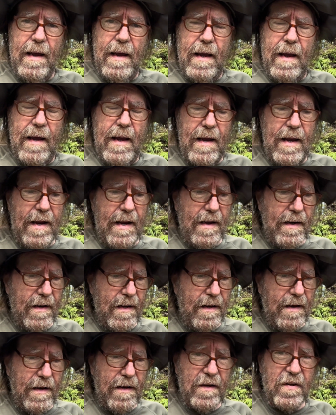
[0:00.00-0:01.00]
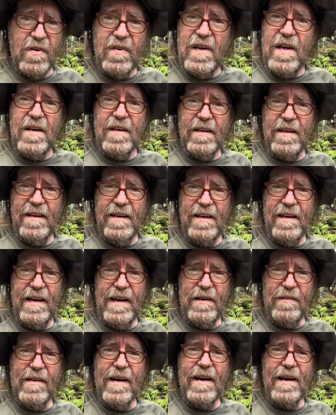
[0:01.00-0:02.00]
And uh, still
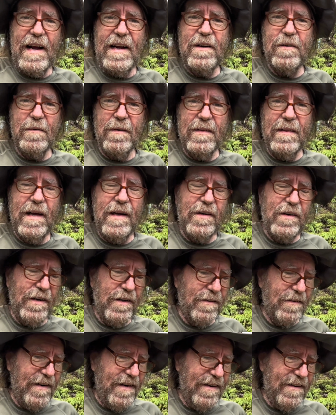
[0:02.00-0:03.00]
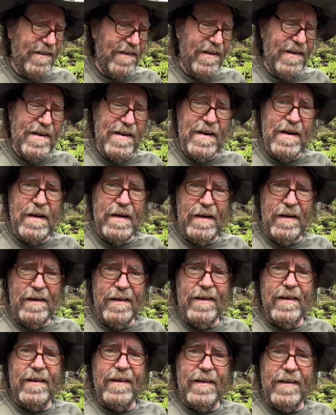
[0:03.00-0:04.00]
have not had to run that generator
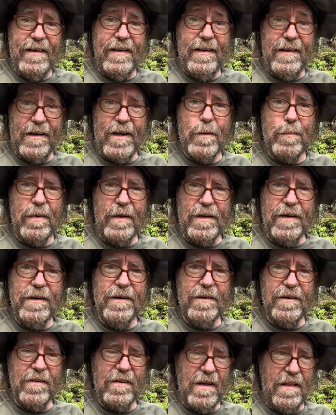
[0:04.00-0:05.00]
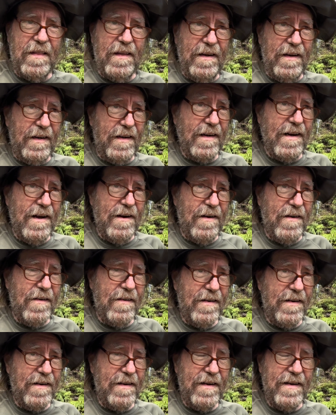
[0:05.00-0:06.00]
in a couple of years, I think now.
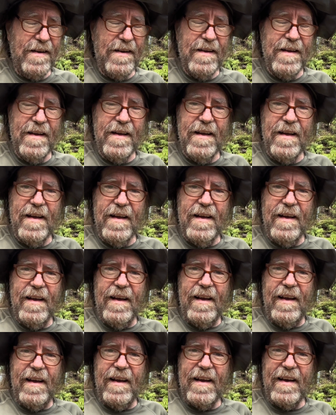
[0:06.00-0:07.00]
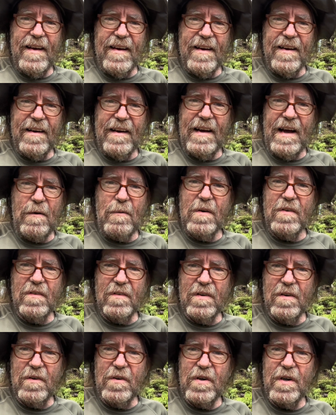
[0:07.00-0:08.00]
Uh, I wasn't
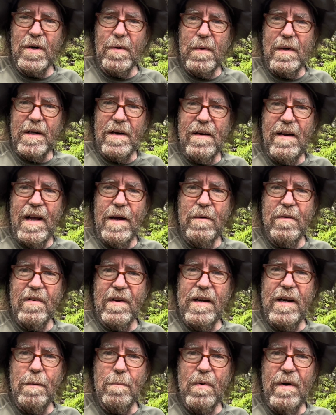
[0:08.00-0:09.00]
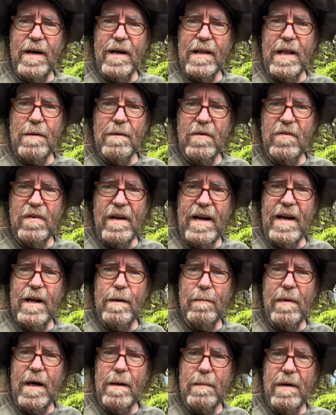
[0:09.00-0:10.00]
so sure what today was going to bring. They were saying it
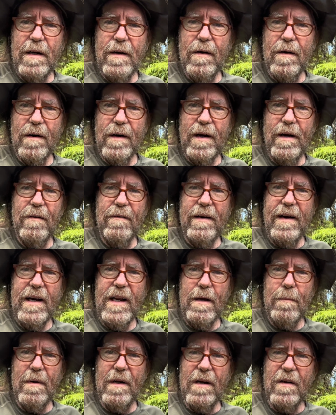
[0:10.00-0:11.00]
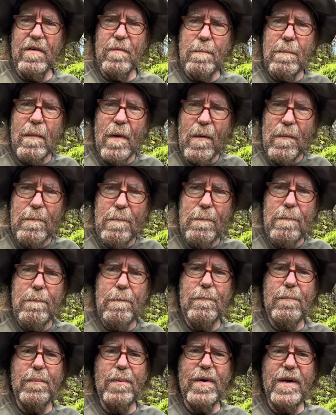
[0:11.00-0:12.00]
might be dark and rainy, but it's
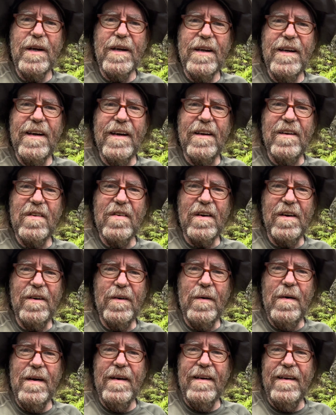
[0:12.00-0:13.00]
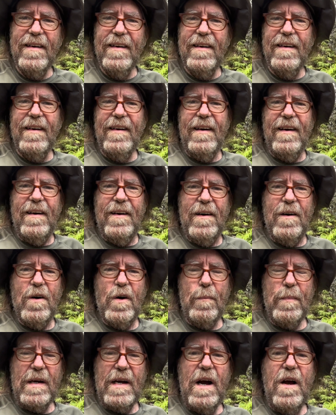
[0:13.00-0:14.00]
pretty good. So
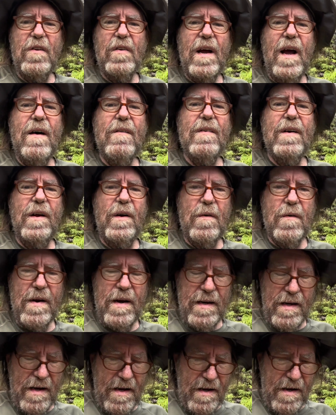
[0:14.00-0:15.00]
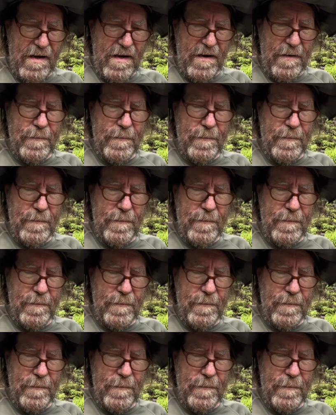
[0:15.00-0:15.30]
hope you guys are having a great day.